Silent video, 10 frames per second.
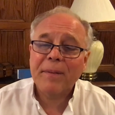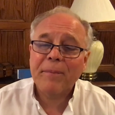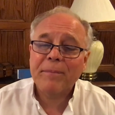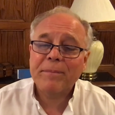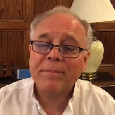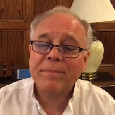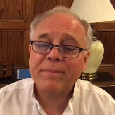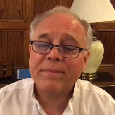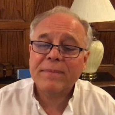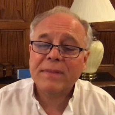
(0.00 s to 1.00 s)

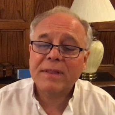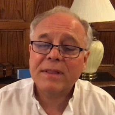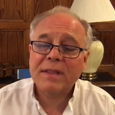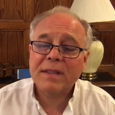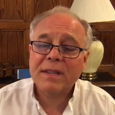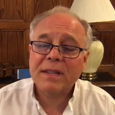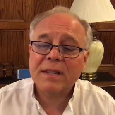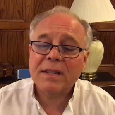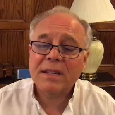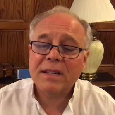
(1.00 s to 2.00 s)

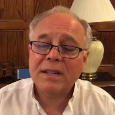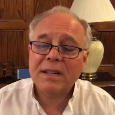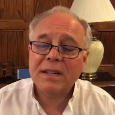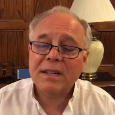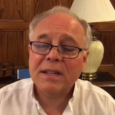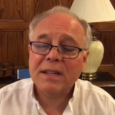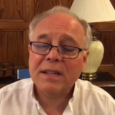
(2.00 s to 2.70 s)
[no speech]